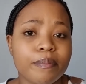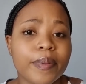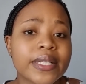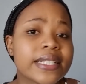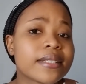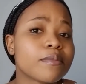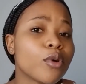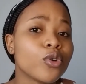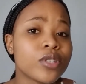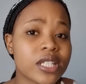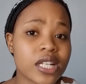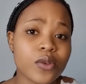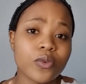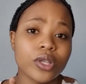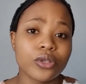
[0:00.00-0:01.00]
But
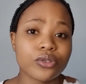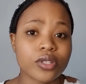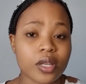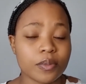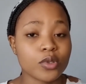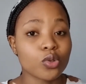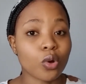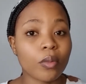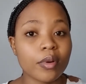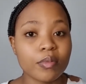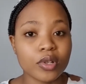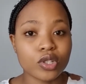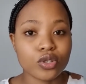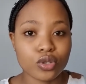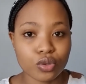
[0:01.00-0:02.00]
mostly we use
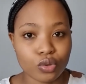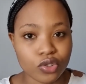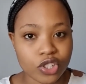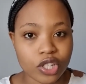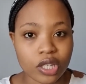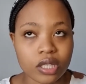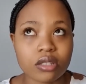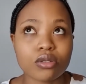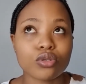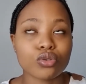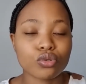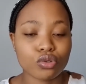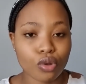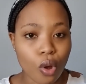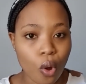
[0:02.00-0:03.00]
absorbable sutures,
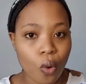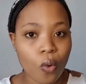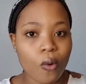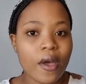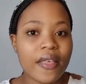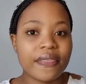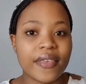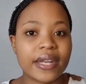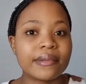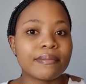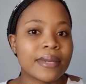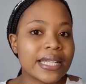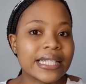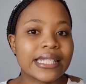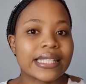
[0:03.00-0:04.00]
so that
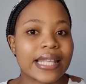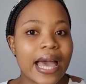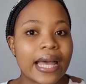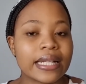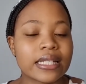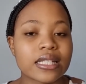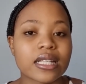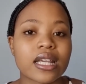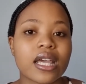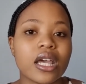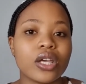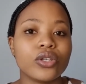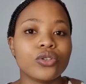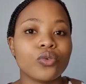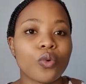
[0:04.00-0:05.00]
means that
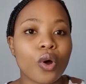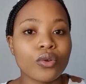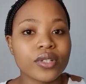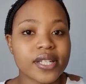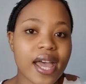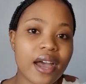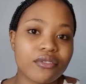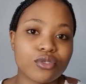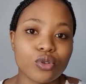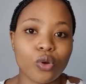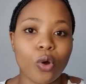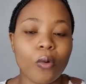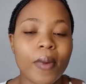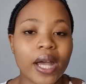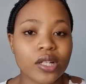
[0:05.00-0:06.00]
you won't have to
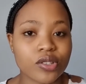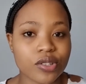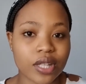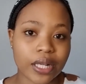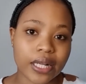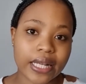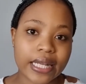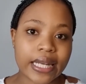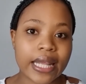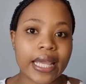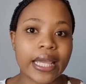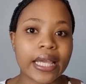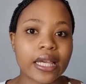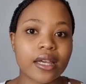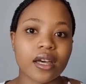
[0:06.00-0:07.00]
go back to the
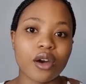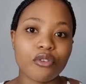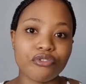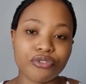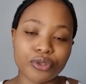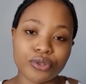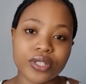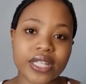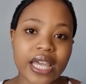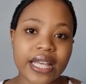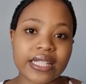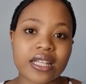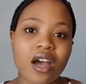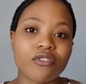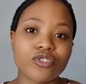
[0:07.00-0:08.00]
clinic a few
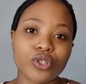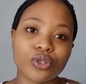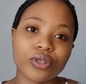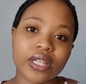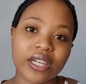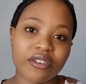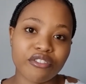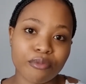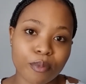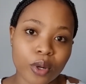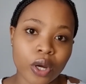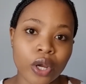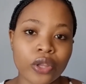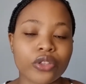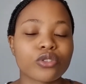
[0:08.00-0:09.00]
days after you give
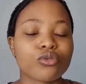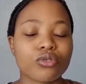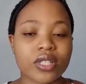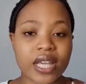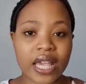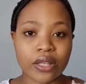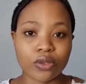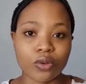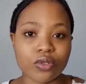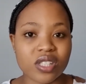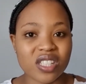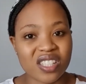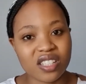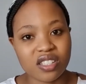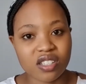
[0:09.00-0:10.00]
birth to take those
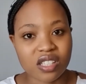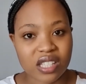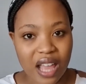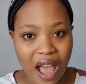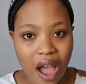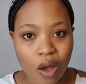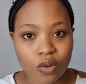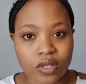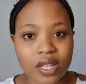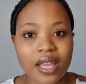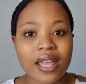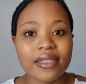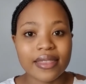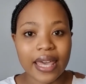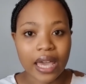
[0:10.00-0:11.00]
stitches out.
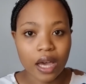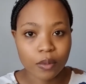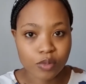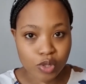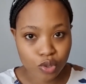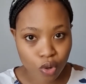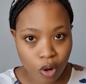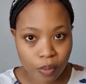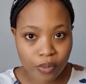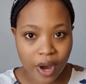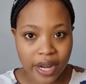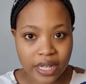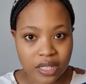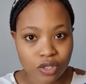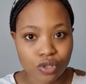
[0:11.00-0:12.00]
They absorb
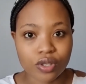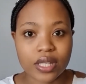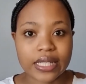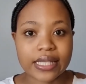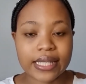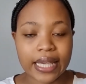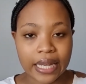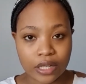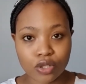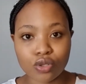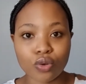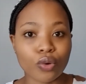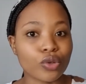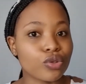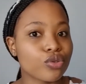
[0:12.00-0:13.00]
right into the skin,
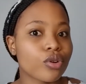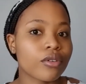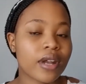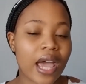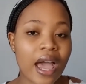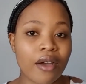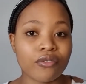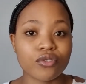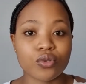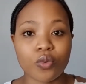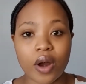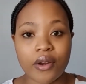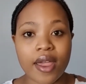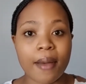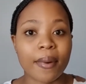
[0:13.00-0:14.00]
so you don't have to
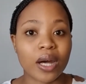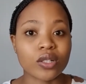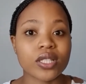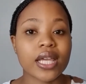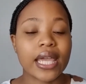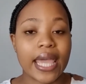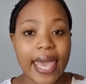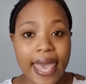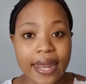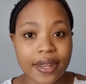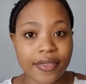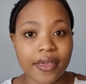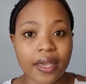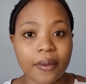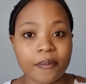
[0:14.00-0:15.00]
worry about
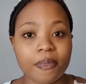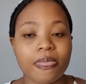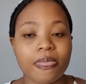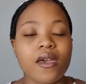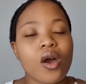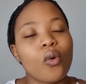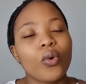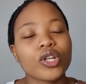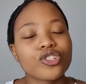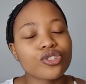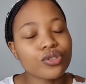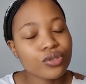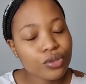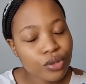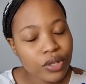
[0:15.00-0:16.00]
anything. What you
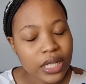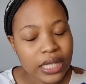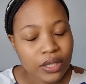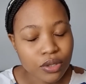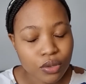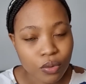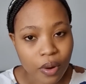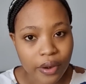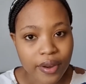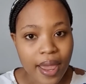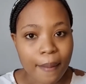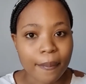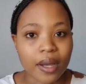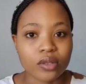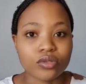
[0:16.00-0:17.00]
do need to worry
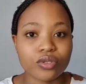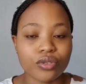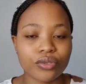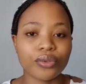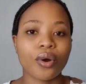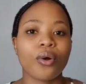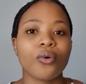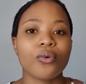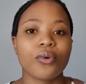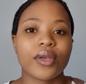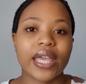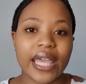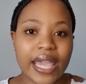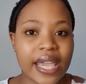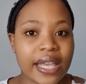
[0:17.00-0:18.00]
about though
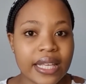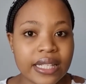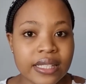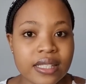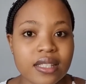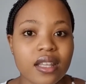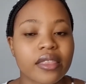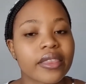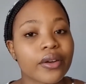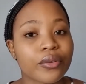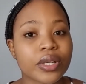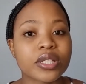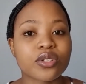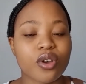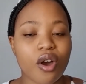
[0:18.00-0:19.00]
is the
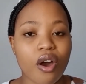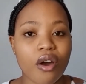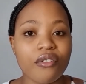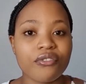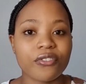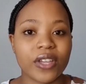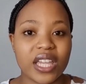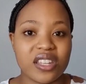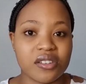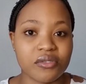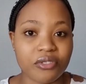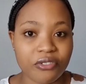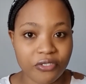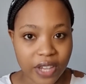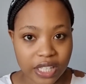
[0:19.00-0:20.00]
risk of
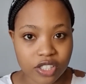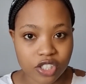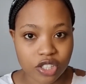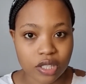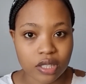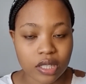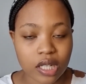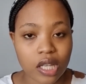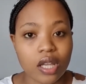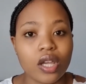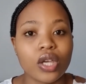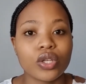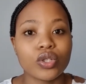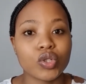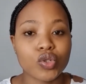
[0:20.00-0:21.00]
infection.
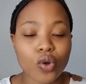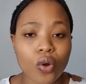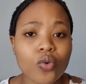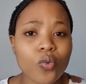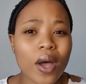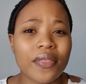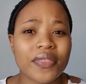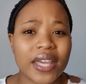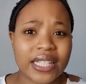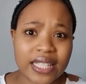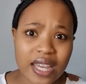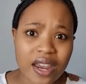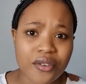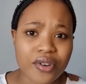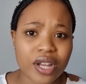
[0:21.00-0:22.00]
You don't want that
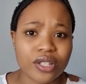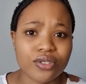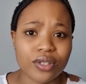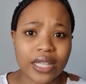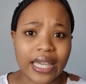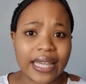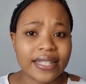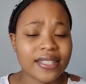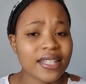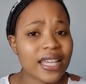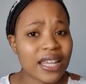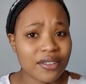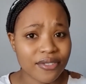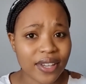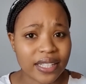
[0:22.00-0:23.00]
area to get
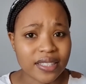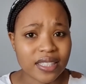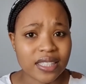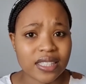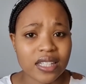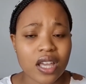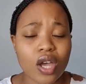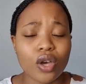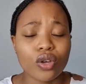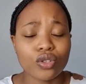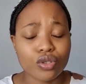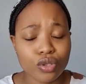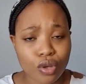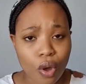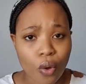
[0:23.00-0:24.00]
infected.
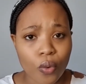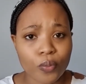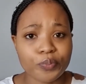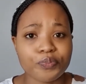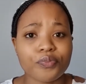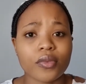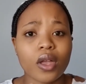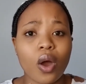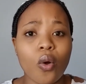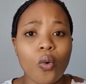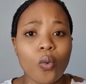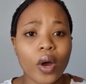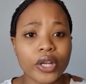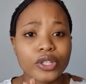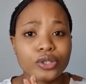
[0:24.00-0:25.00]
So
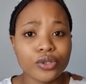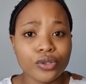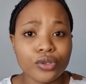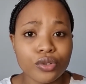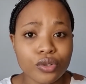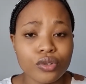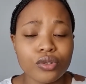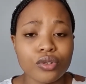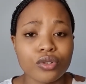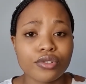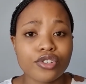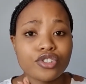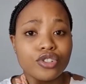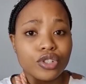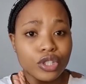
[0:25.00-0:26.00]
what you
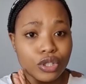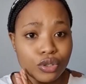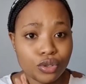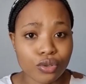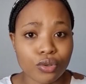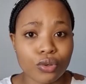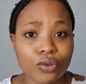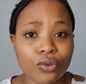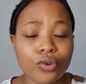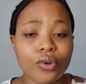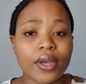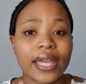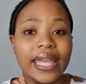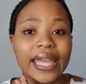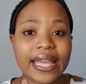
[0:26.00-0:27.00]
should do
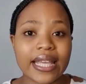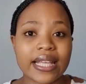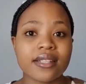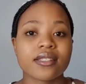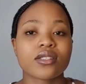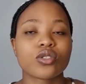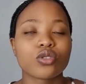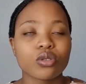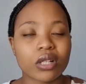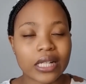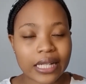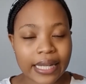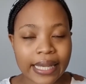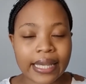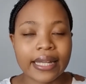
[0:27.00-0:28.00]
is to
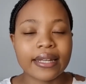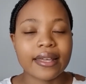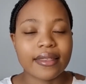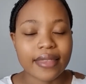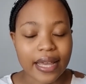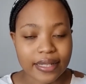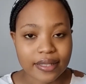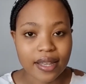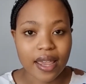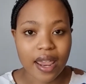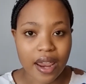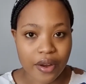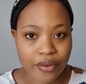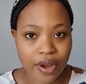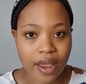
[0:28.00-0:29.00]
clean that
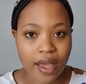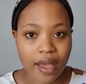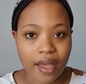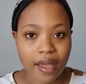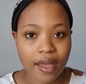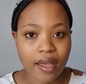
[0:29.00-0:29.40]
area